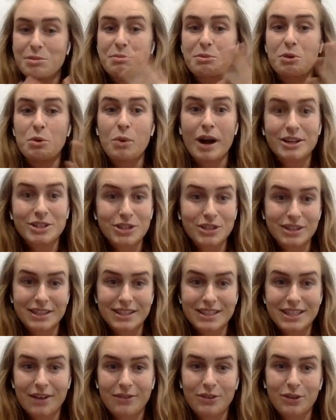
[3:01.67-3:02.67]
The people
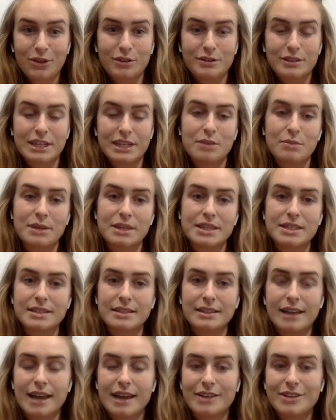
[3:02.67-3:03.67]
watching this have their own
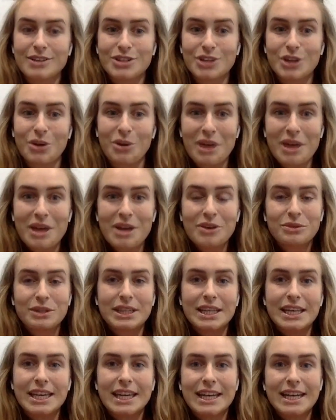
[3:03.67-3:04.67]
database of clients. So
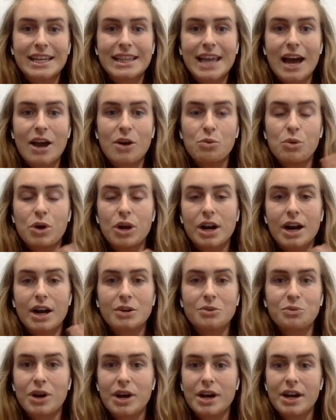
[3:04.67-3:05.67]
really getting that
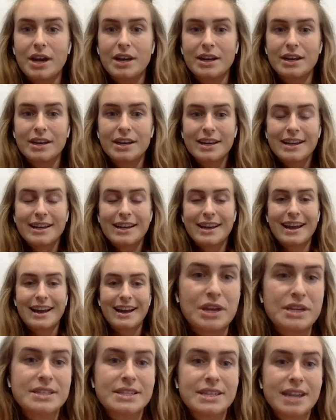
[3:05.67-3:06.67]
one-on-one, you
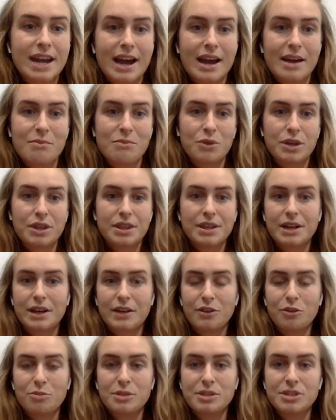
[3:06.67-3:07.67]
know, FaceTime with
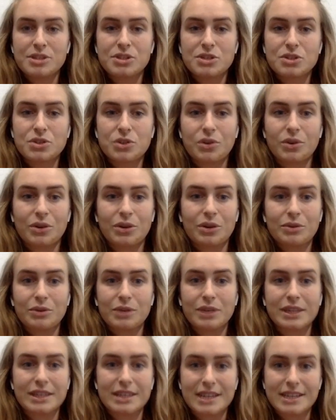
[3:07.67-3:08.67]
another business
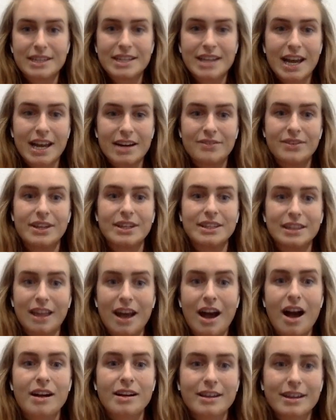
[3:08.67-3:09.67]
owner really does kind of
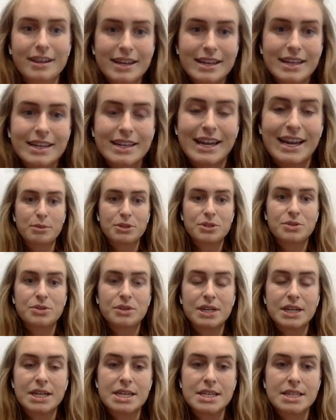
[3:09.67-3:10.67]
unlock those
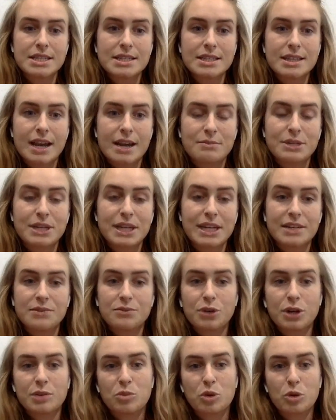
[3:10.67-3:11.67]
opportunities to
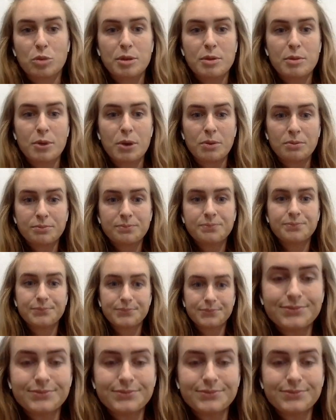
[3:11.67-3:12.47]
get in front of more people.